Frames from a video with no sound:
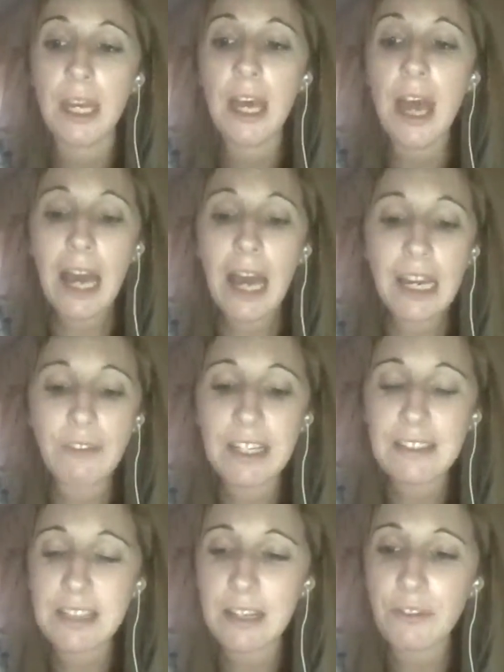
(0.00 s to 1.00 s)
And I think
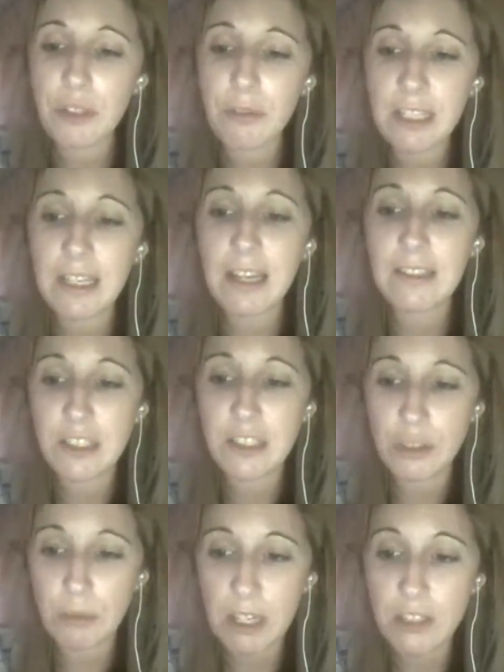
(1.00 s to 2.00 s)
if you're in that
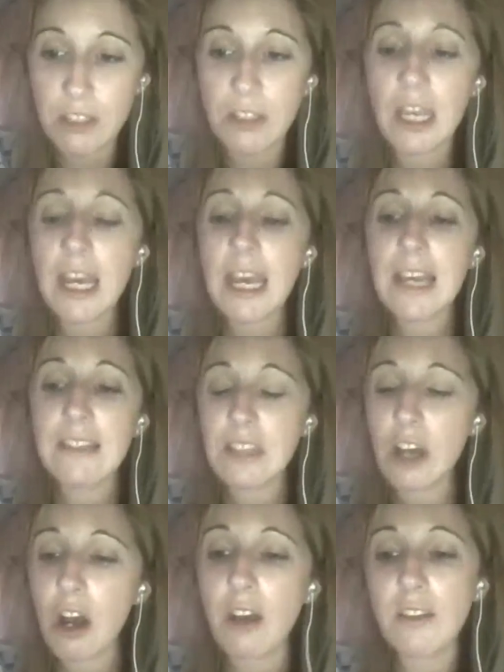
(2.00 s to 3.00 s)
situation, is to
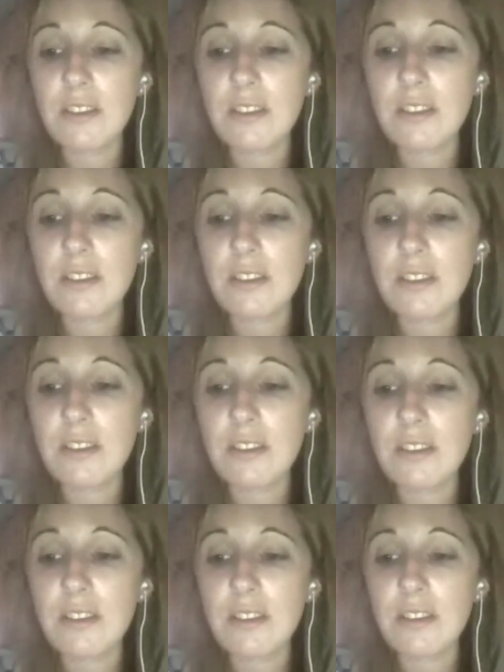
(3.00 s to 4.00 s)
ask somebody, whether
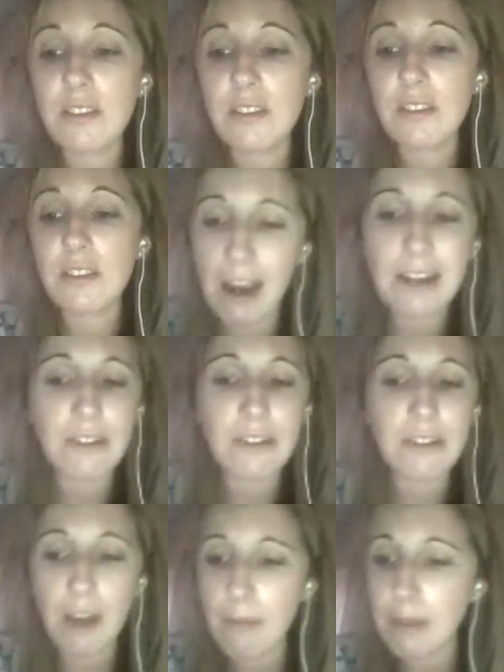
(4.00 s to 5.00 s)
it's a friend,
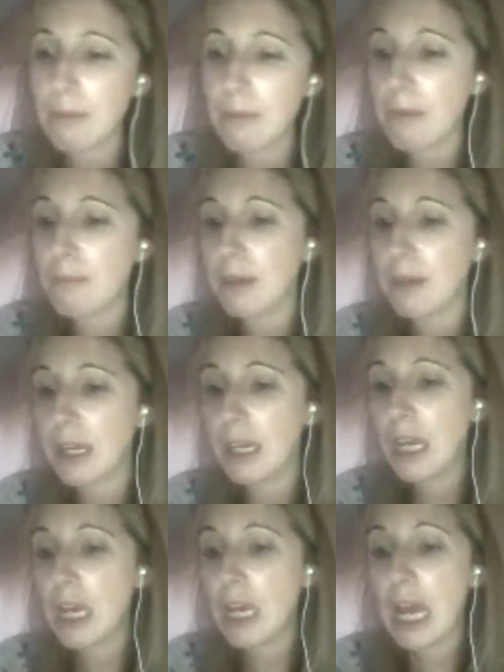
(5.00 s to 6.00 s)
family member,
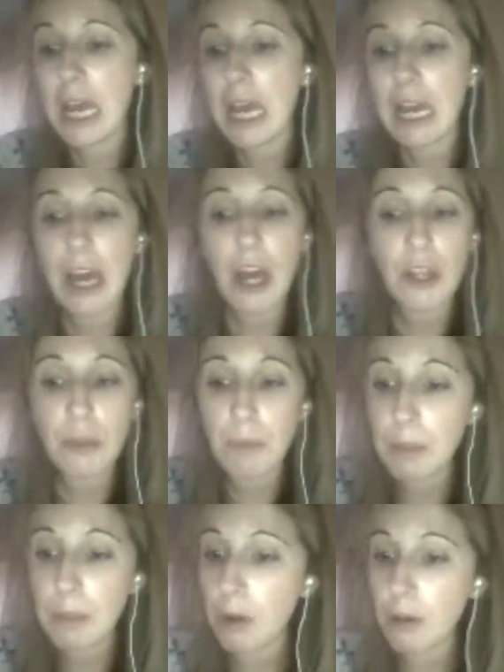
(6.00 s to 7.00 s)
other
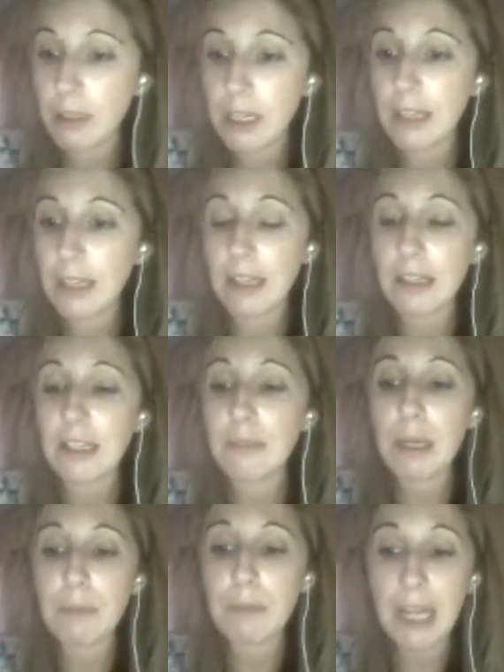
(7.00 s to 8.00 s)
people online, that can
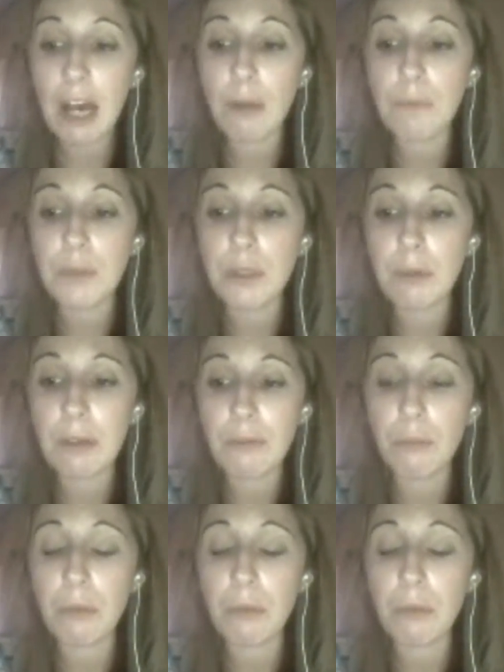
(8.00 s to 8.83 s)
maybe help you with